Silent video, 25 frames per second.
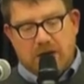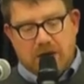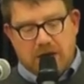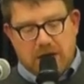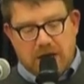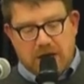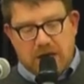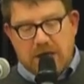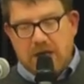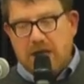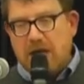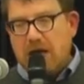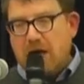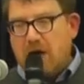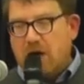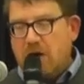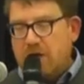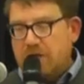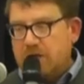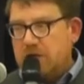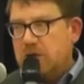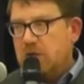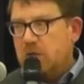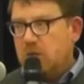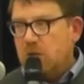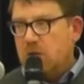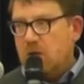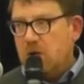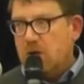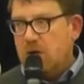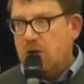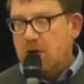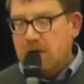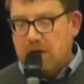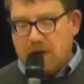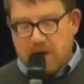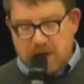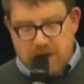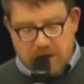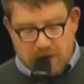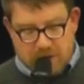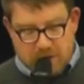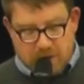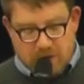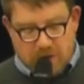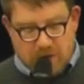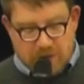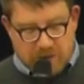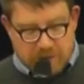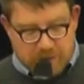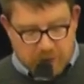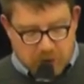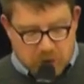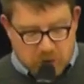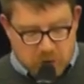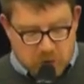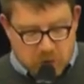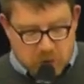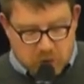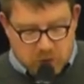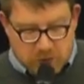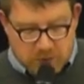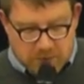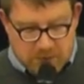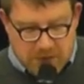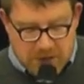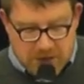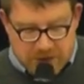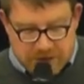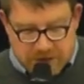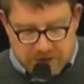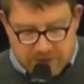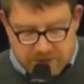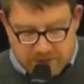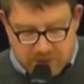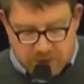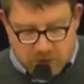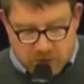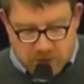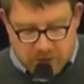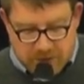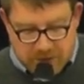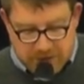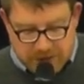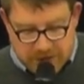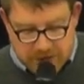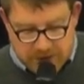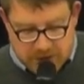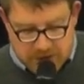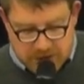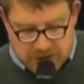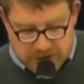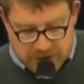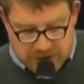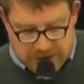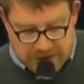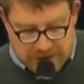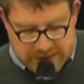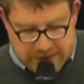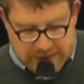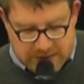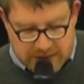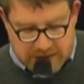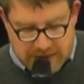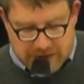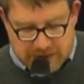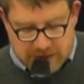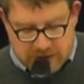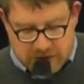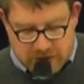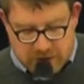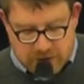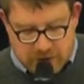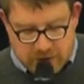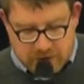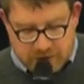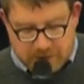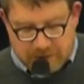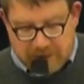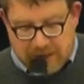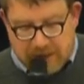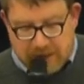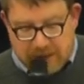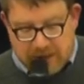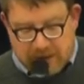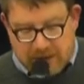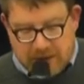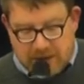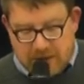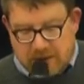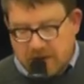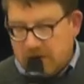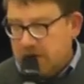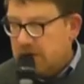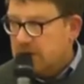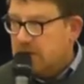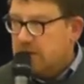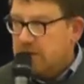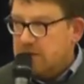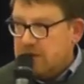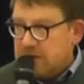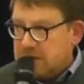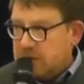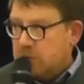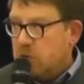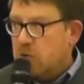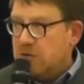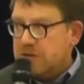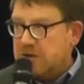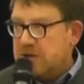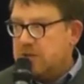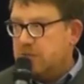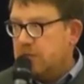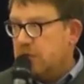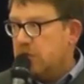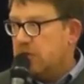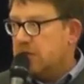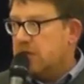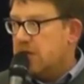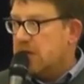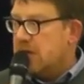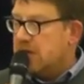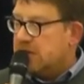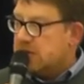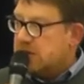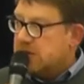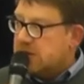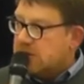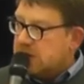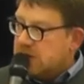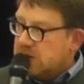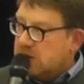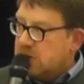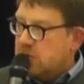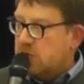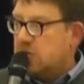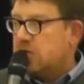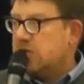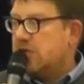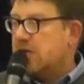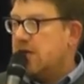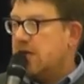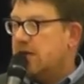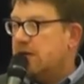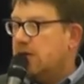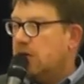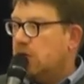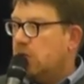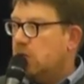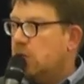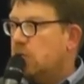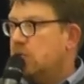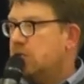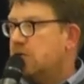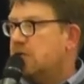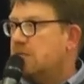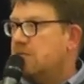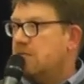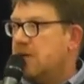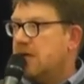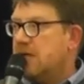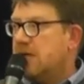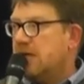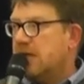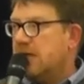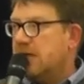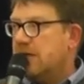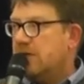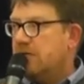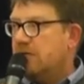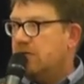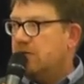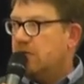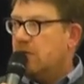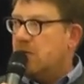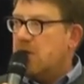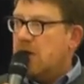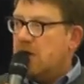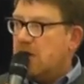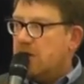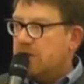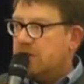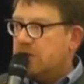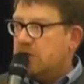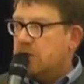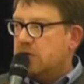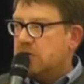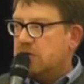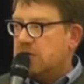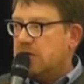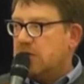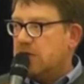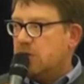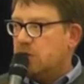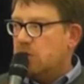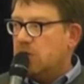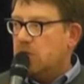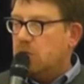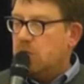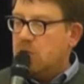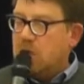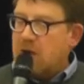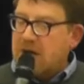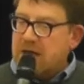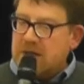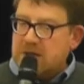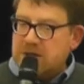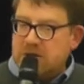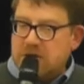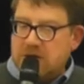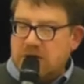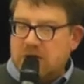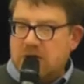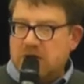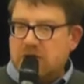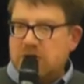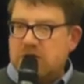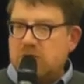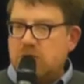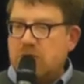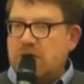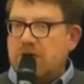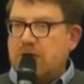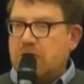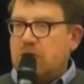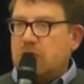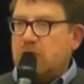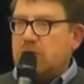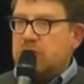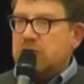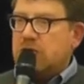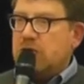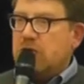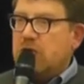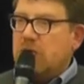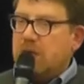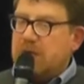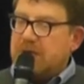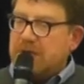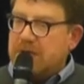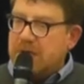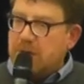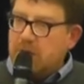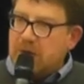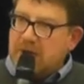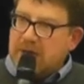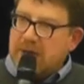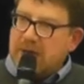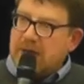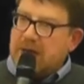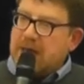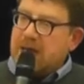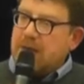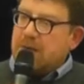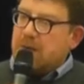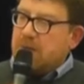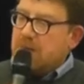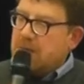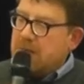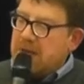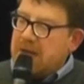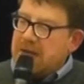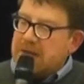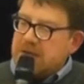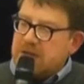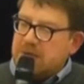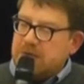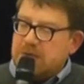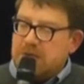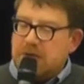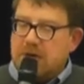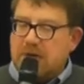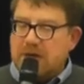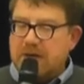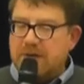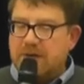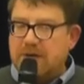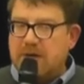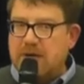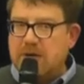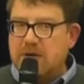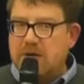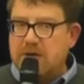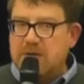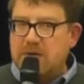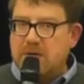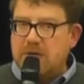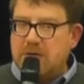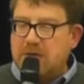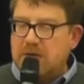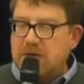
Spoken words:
He, after the war, wrote a book called Martin Bormann, Nazi in Exile. Now, what this book does is it looks at laundered money from after the Second World War. As the Nazis went across Europe and then came back to Berlin, they had